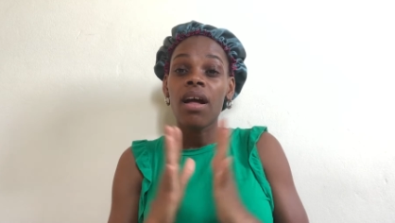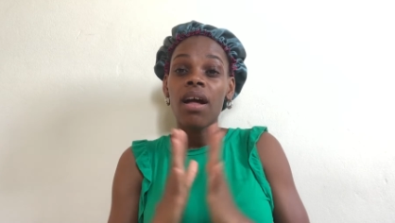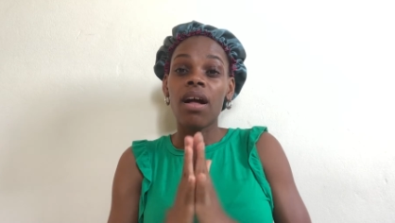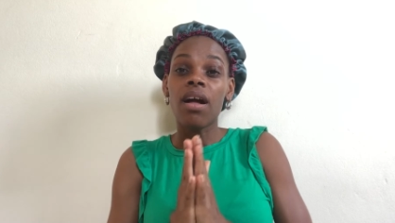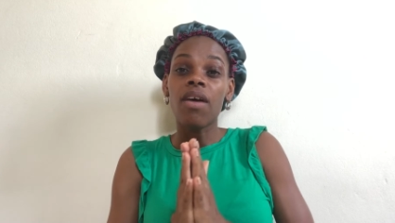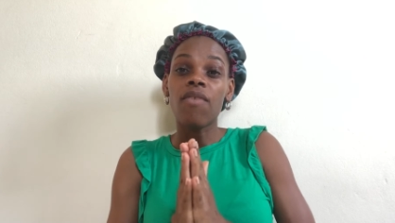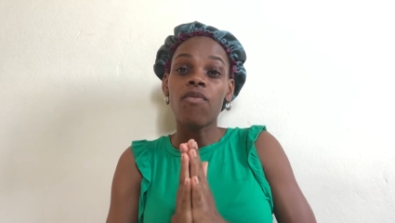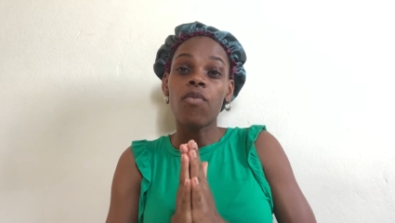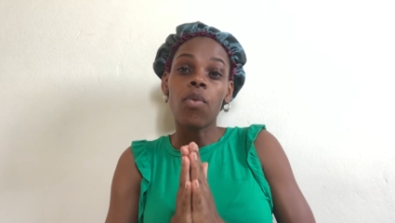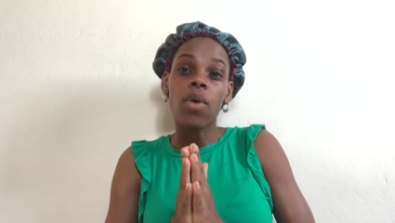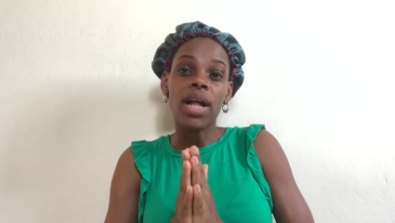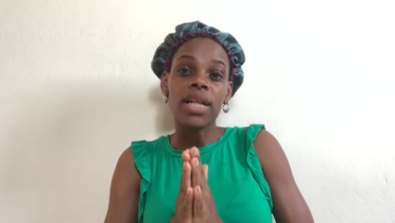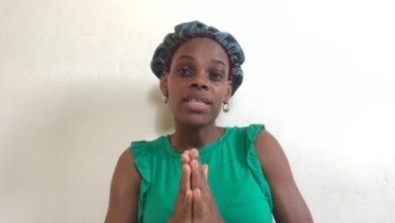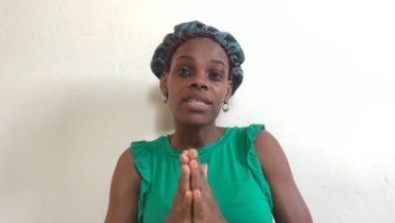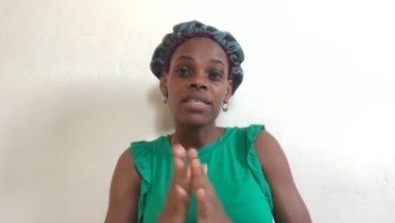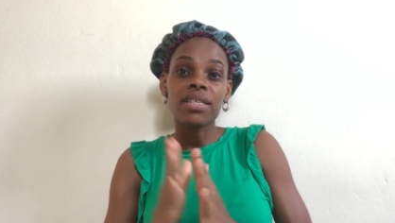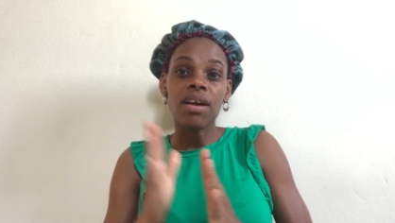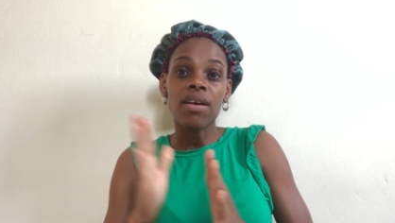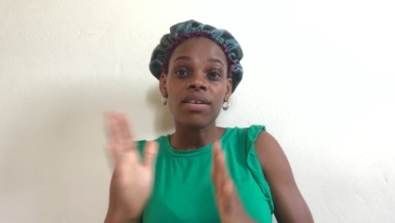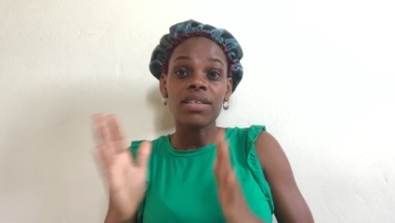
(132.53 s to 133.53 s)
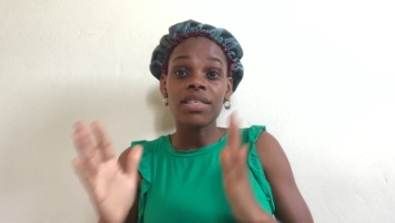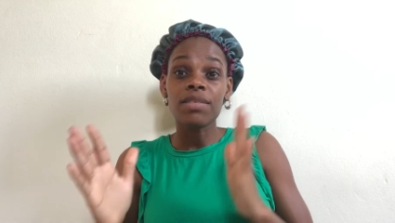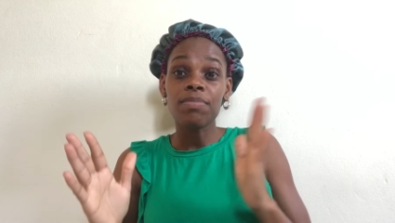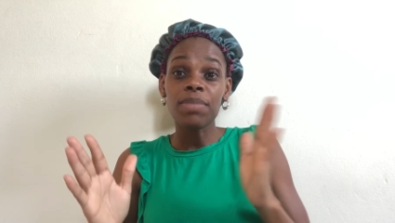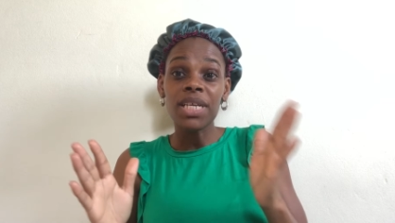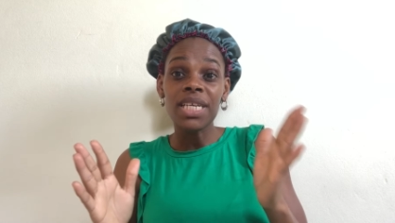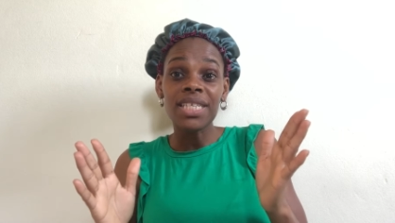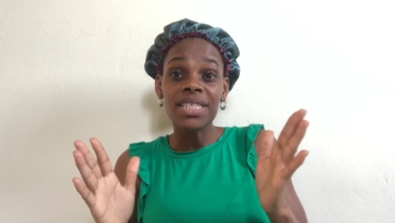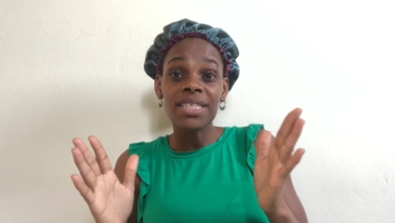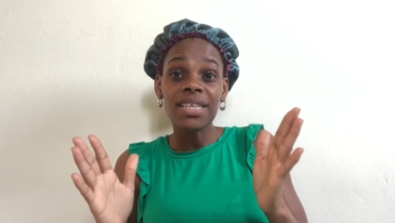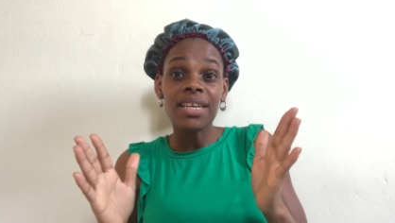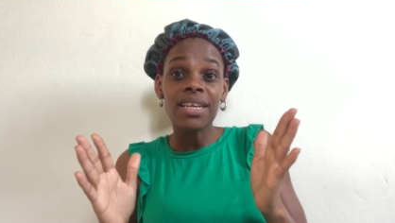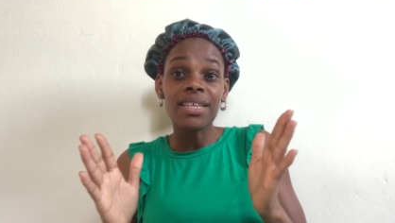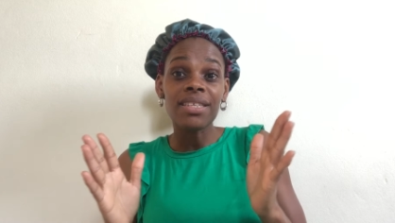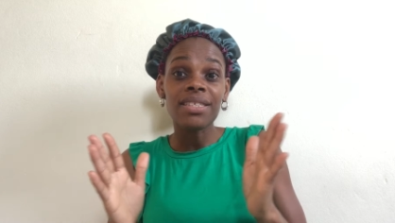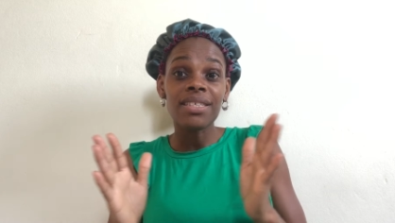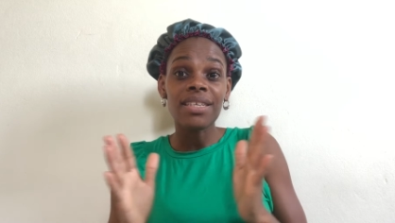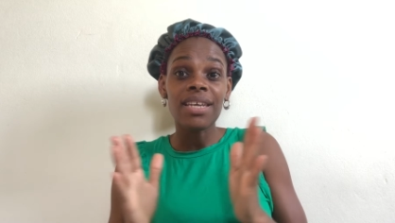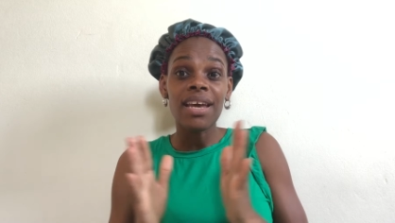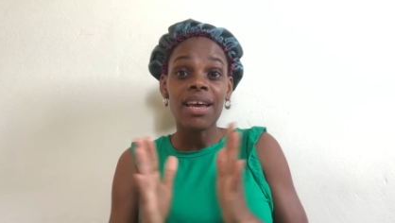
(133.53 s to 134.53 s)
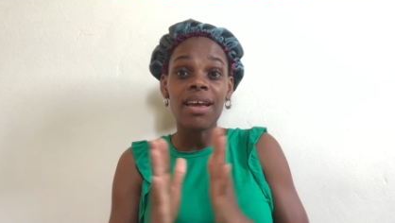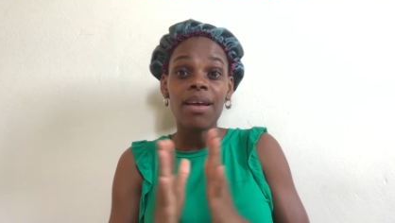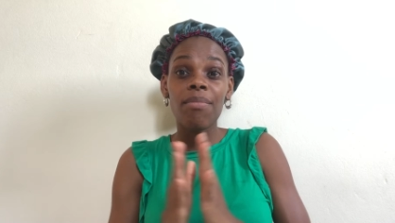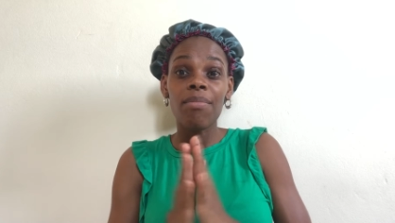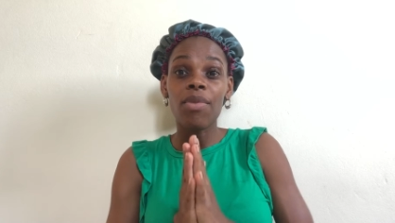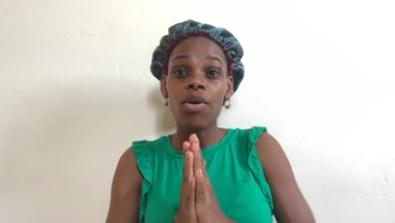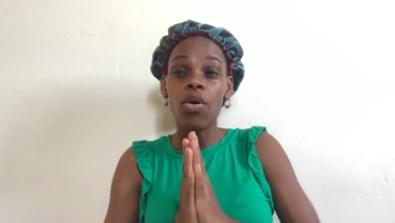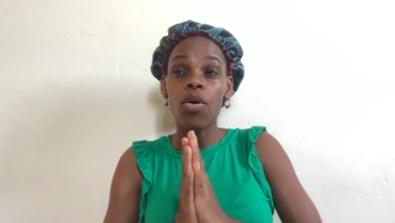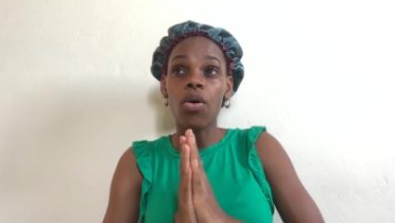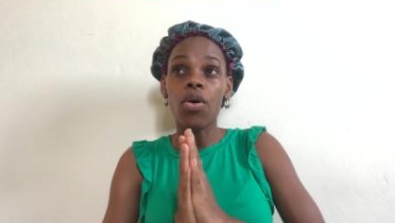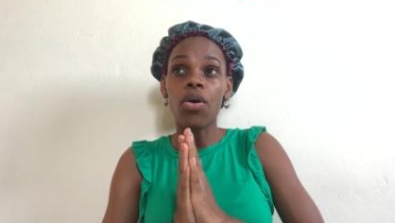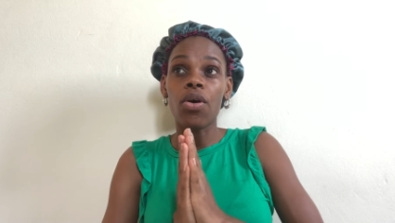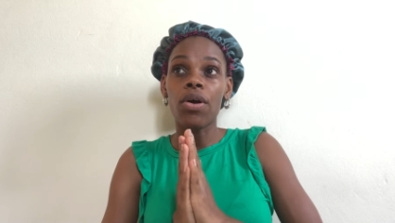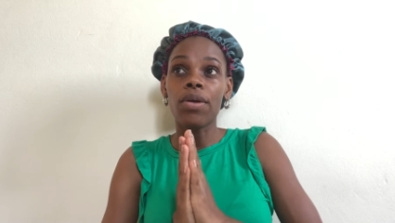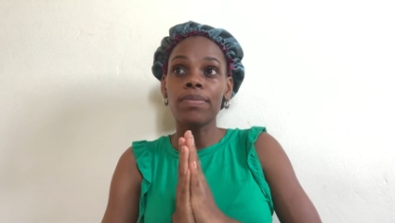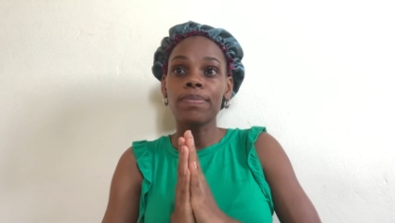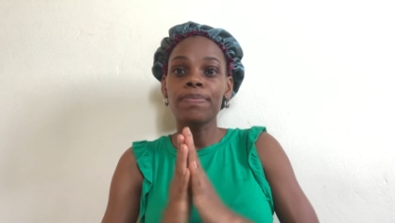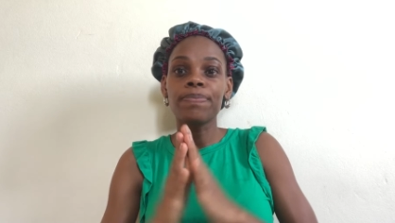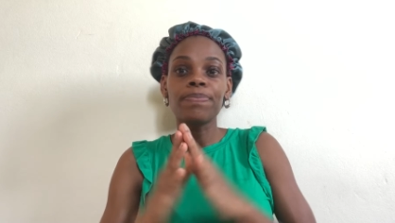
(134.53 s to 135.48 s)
of what sounds pleasing to them, or